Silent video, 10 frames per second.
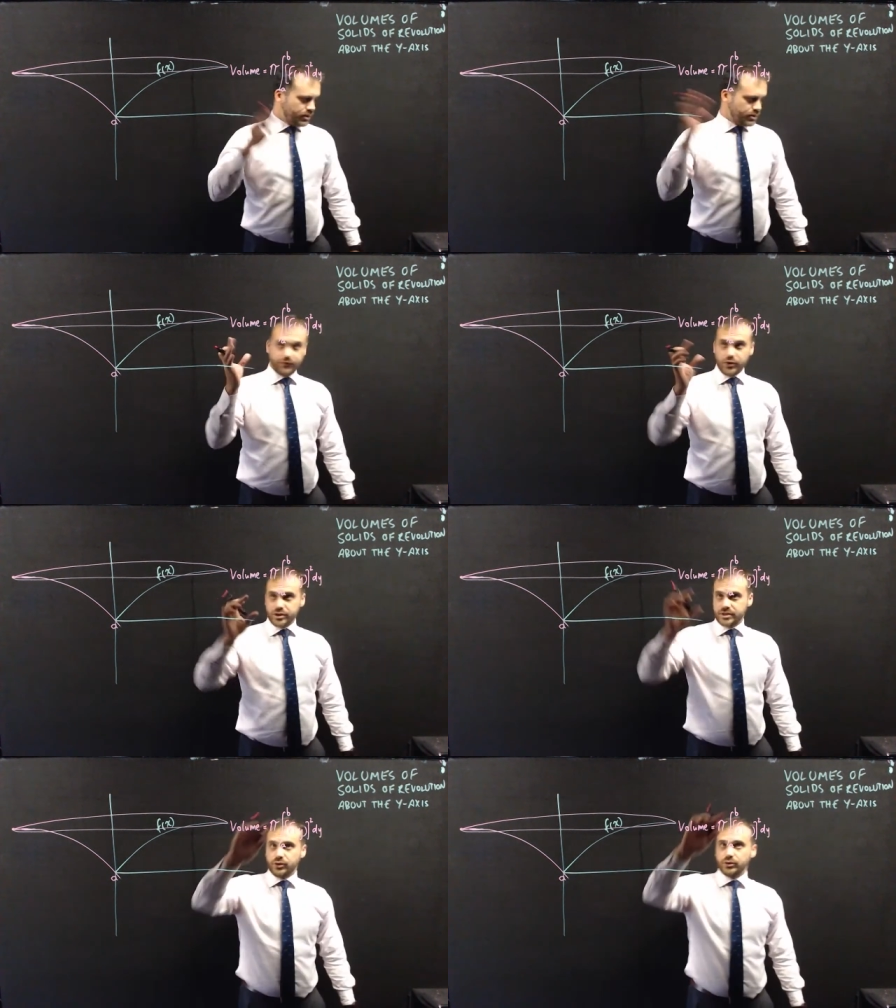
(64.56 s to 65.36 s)
So
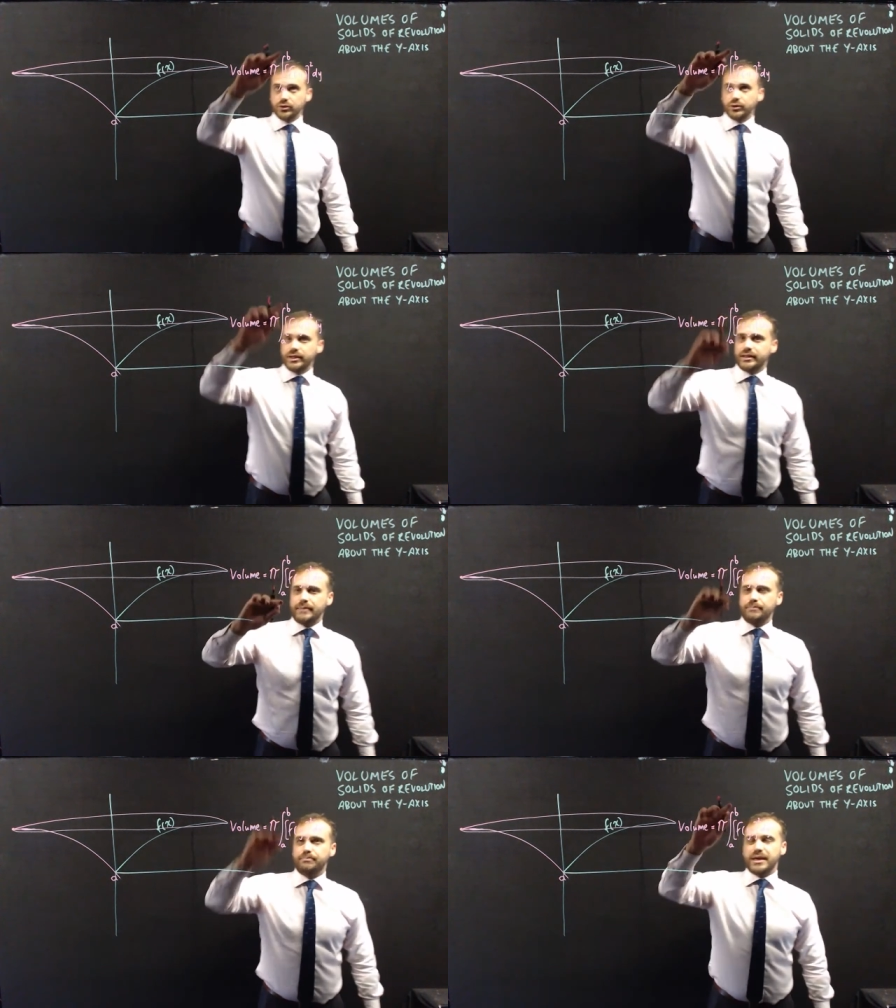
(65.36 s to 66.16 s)
first of all, looking at
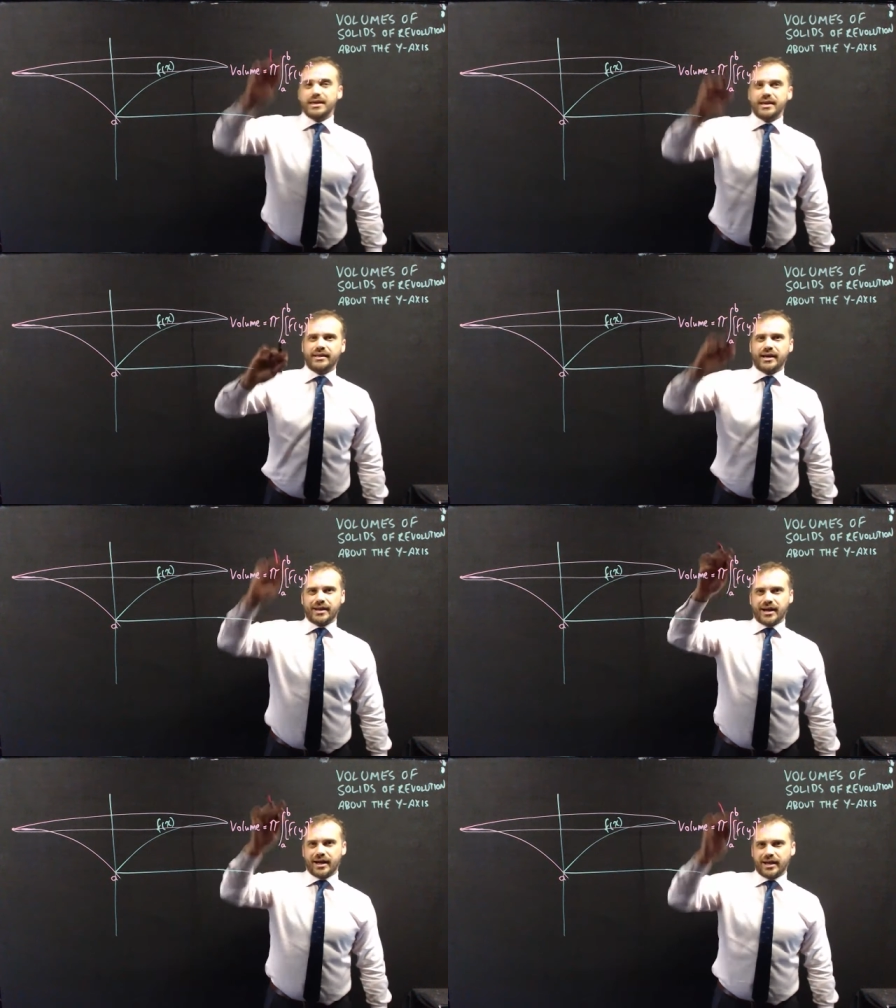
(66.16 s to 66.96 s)
that b and that
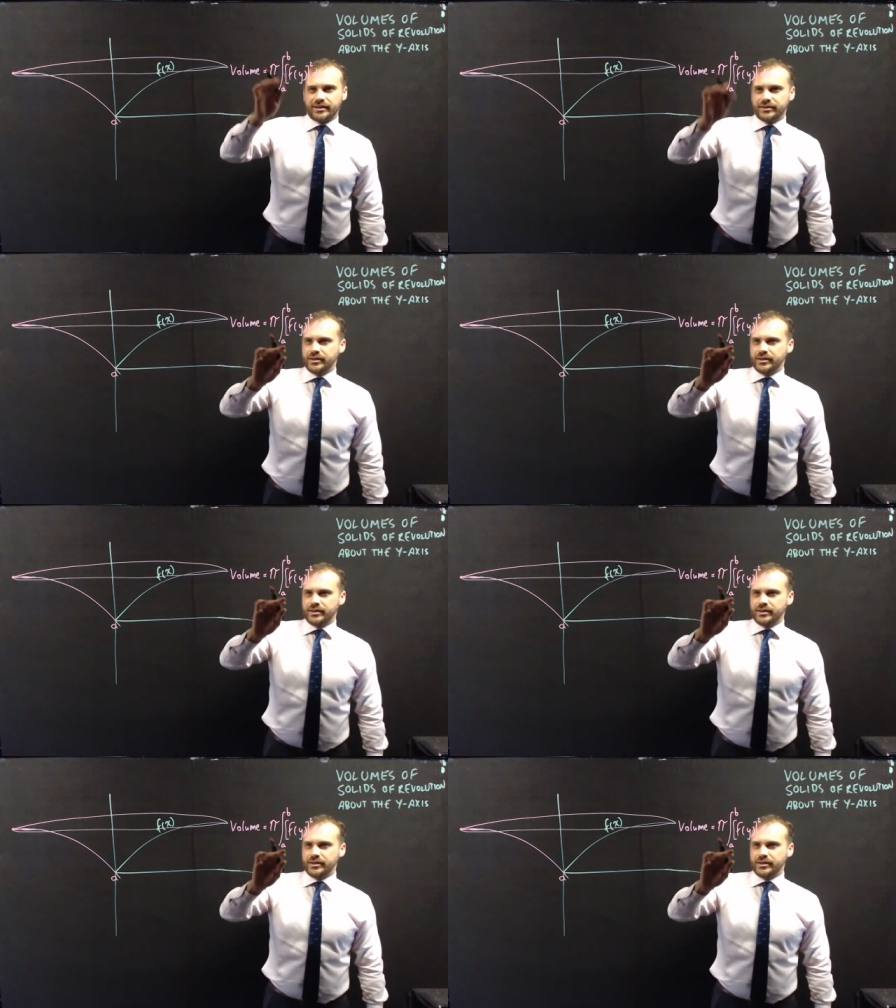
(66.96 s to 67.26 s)
a.